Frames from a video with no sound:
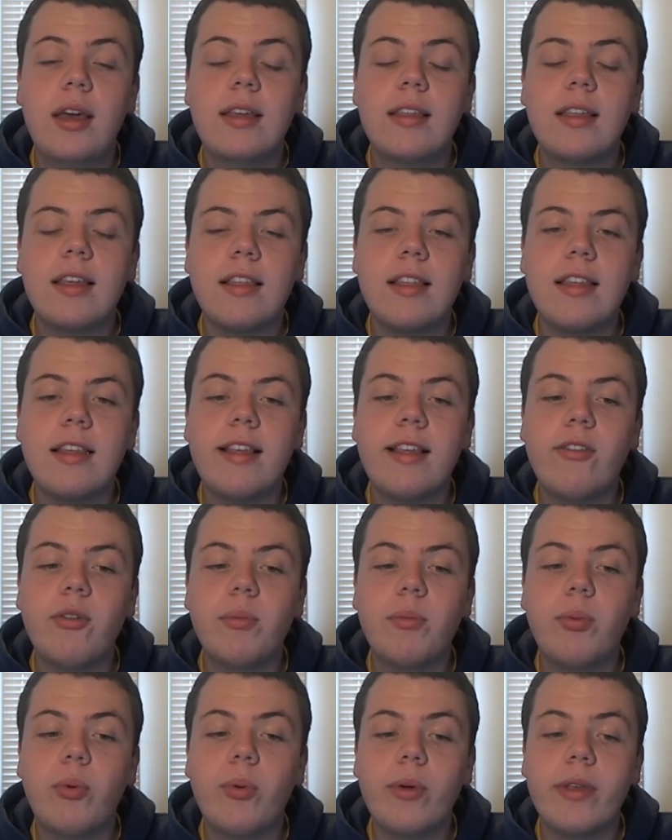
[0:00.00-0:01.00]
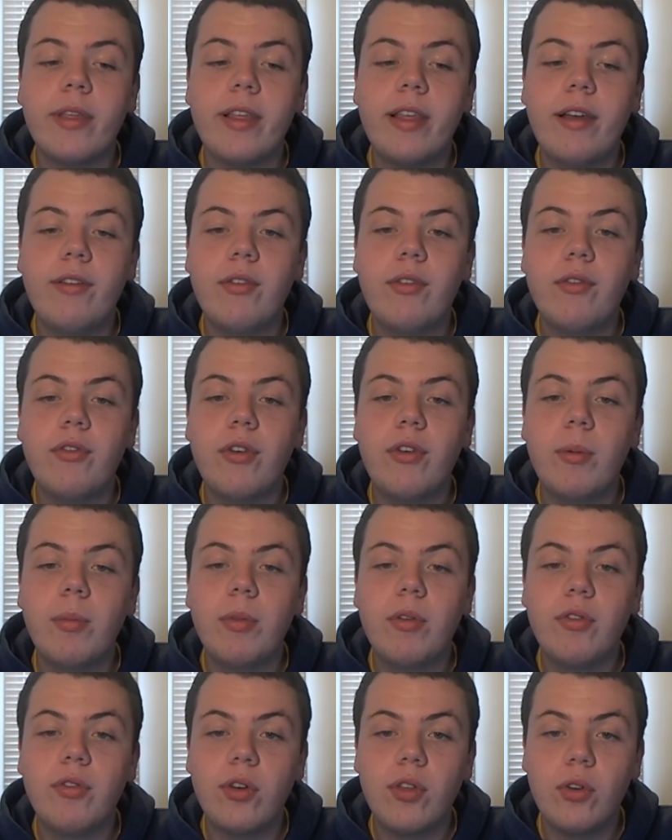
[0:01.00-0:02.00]
67.7% from
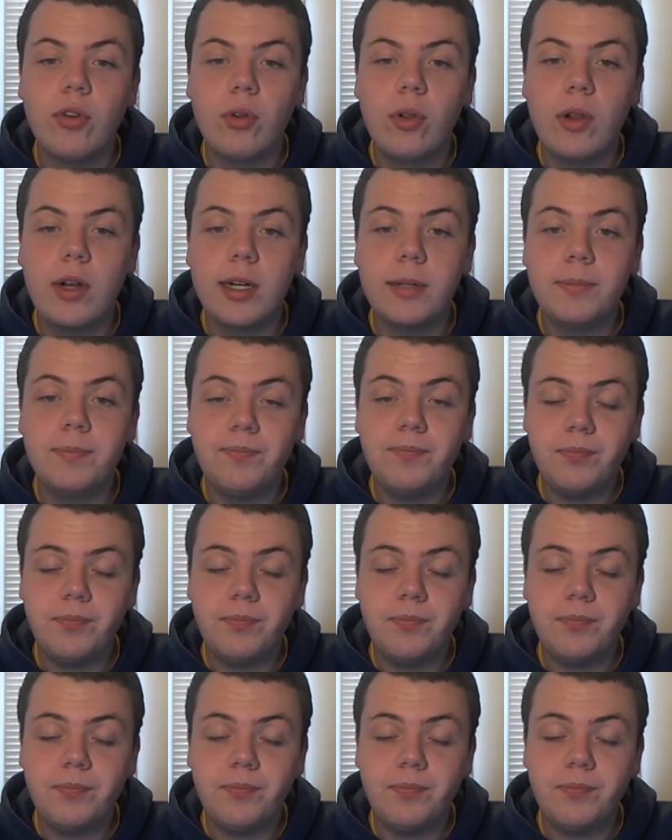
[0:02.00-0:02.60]
the free throw line,